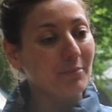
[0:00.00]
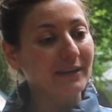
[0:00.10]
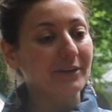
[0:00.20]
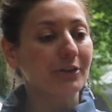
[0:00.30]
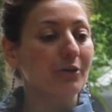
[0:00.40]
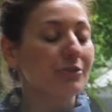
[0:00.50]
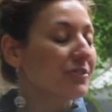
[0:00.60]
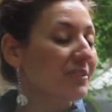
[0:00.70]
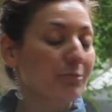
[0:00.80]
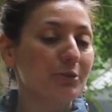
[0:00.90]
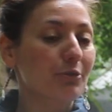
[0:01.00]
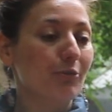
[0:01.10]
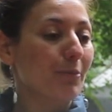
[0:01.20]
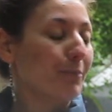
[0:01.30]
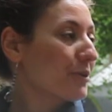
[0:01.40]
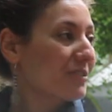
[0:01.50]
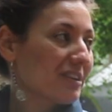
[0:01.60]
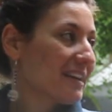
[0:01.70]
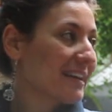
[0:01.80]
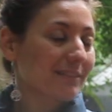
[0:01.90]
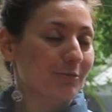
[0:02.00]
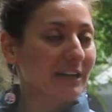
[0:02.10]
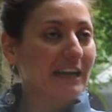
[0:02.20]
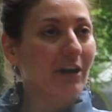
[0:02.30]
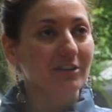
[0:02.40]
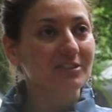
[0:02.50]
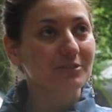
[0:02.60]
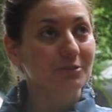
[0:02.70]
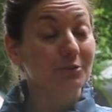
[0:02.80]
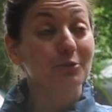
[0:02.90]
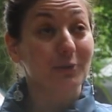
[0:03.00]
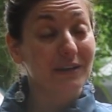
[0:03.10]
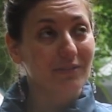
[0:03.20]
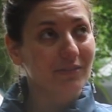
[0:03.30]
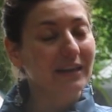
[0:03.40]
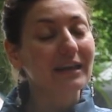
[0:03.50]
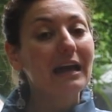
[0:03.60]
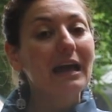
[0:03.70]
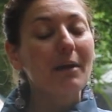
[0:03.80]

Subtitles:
but it's just when you're one person, it gets really hard to do anything.